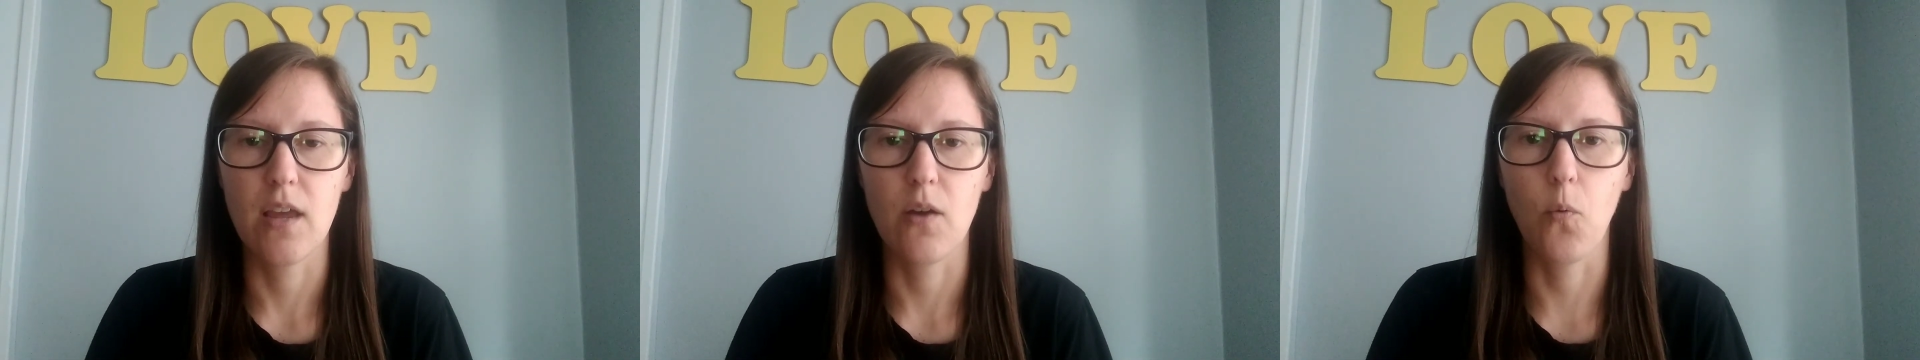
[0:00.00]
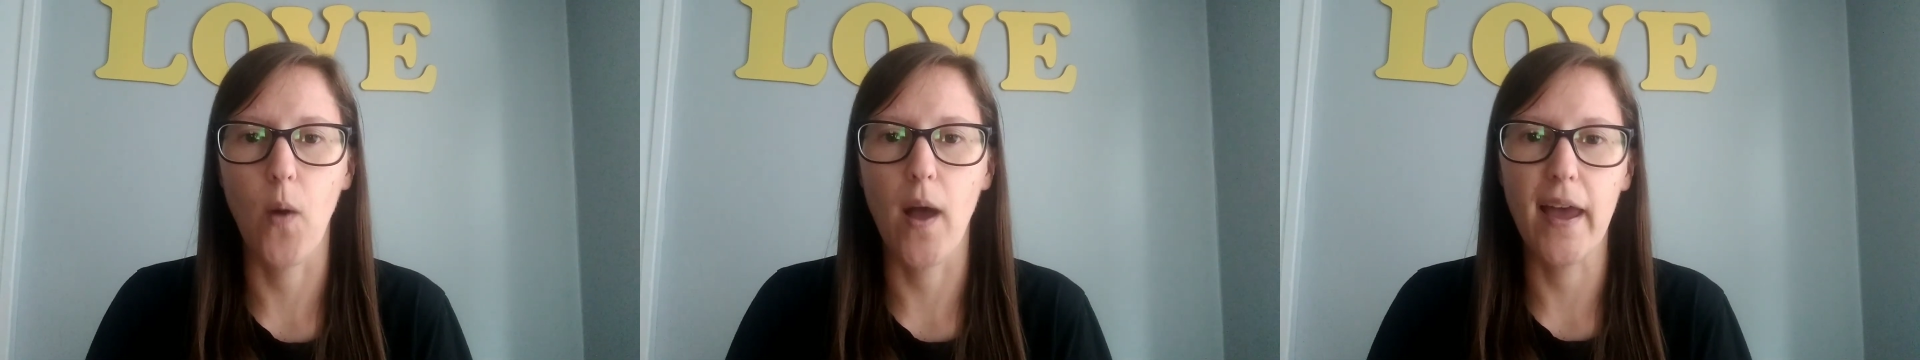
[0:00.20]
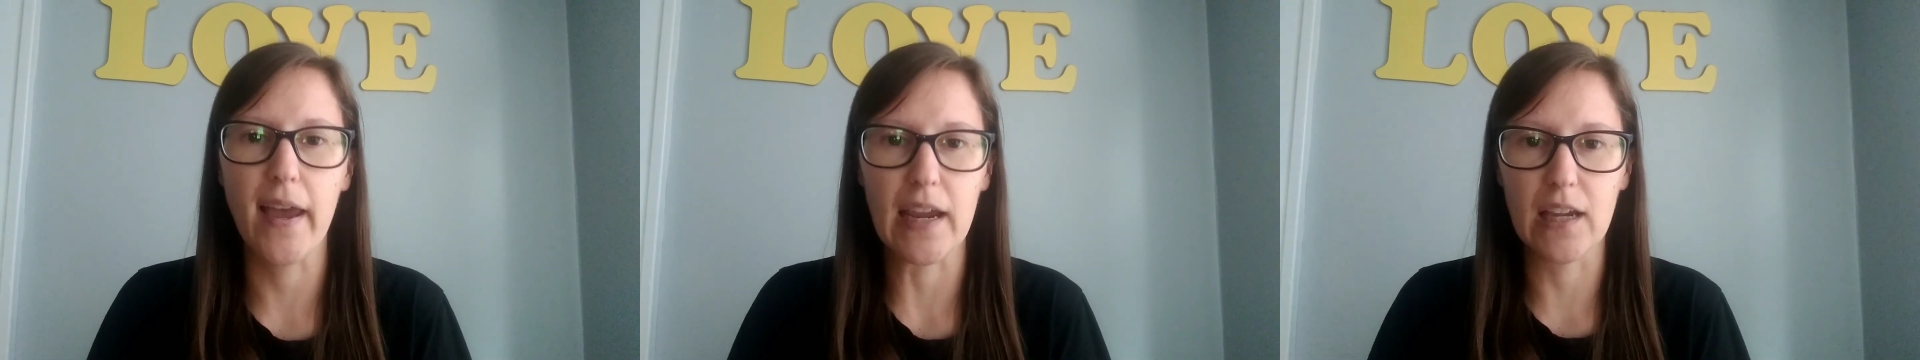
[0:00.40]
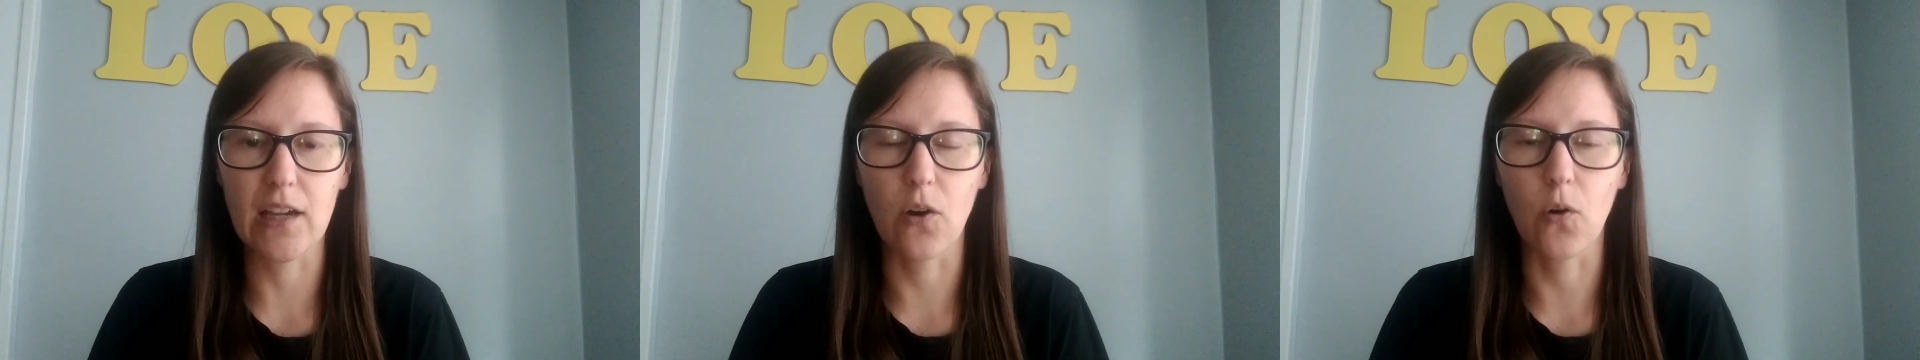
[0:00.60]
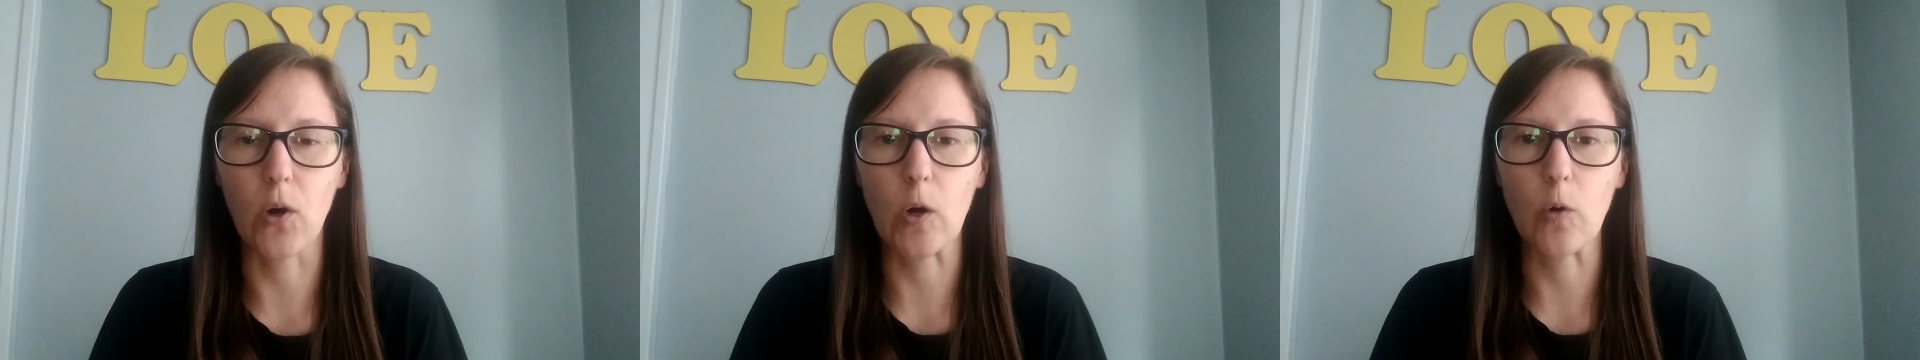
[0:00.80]

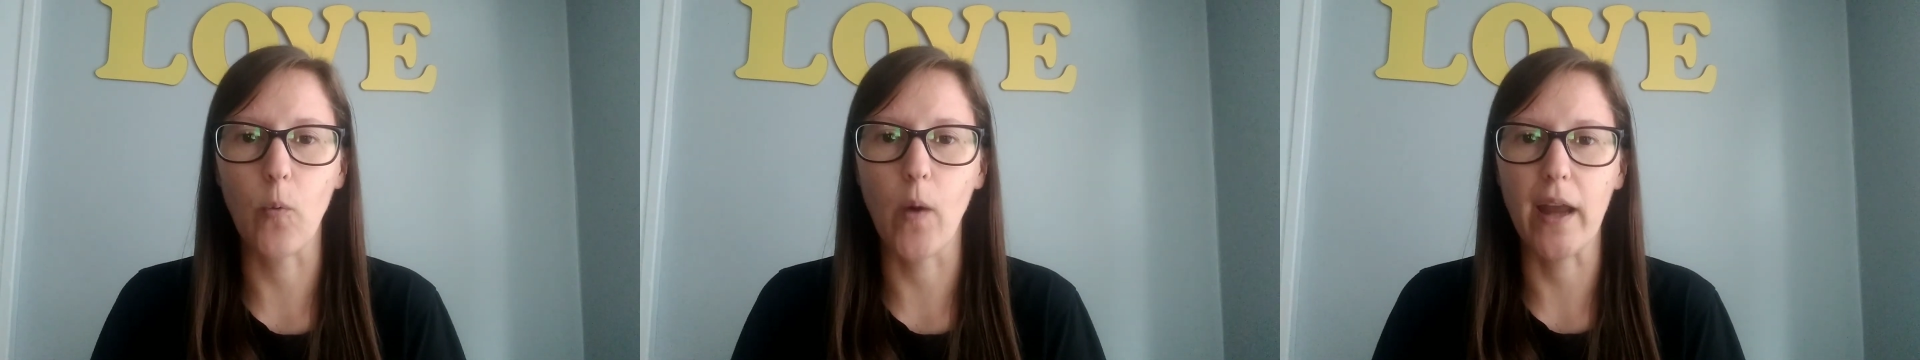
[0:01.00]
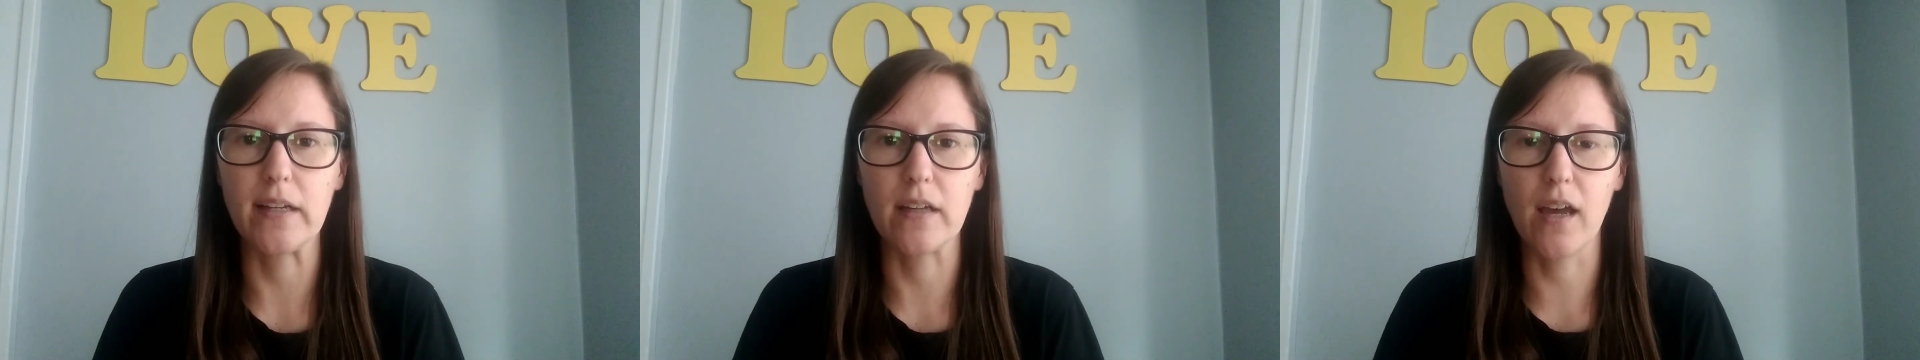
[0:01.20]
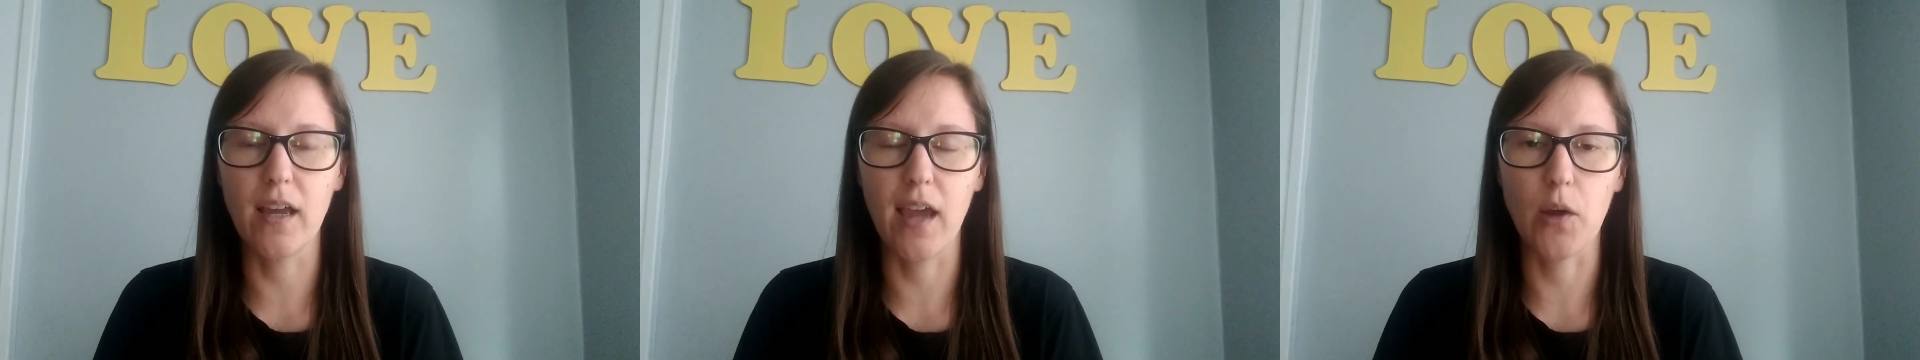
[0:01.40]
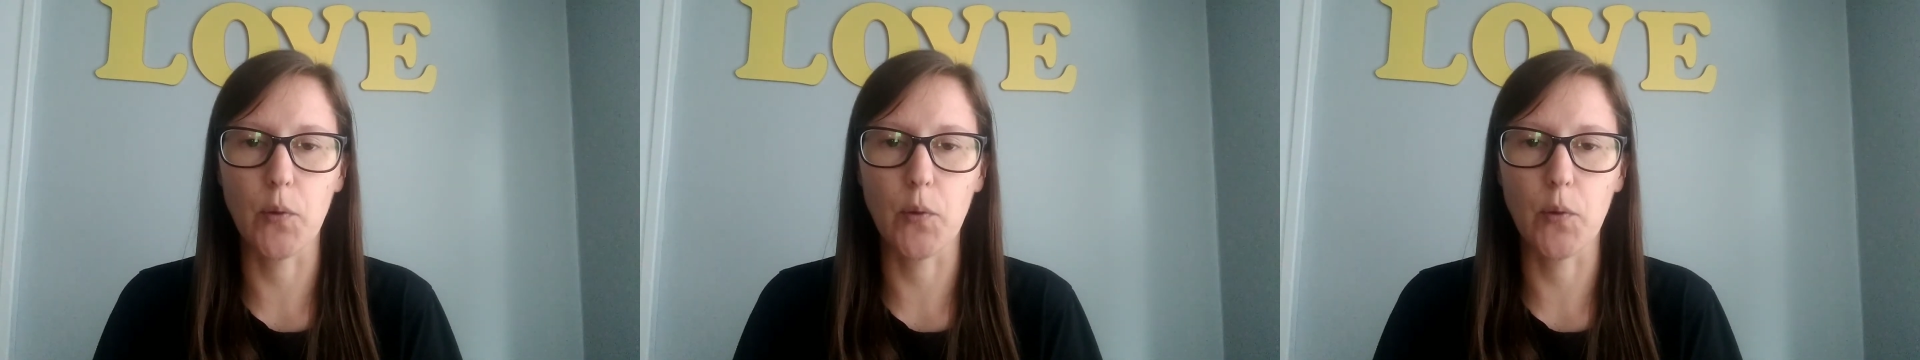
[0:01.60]
Why or why not?